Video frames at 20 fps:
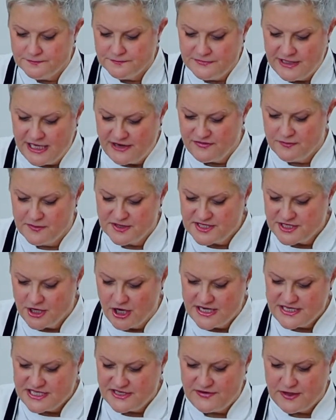Now, from a
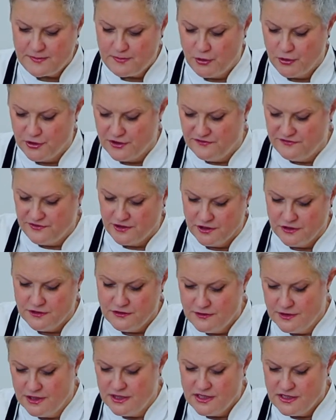scientific point of view,
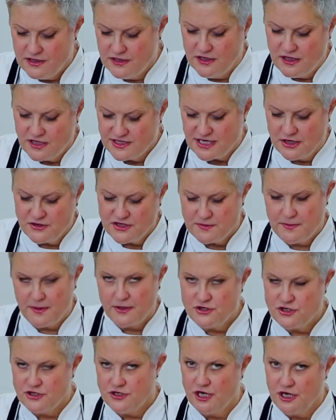don't
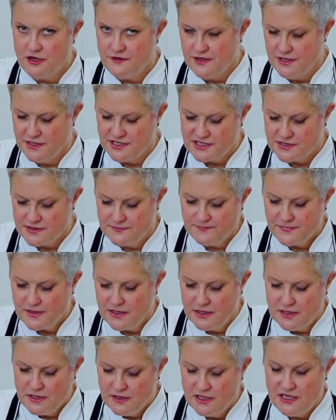suppose you know this.
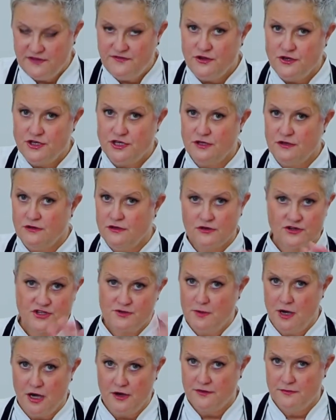If you do, you're
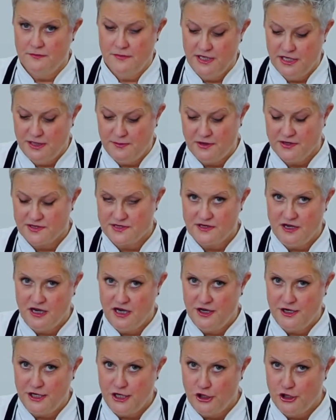smarter than me, because
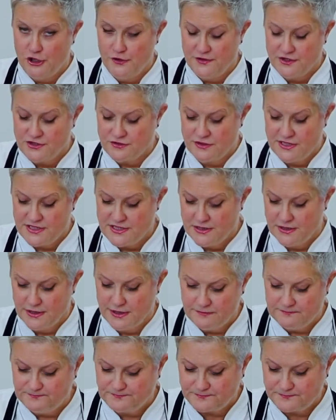I only learnt this recently.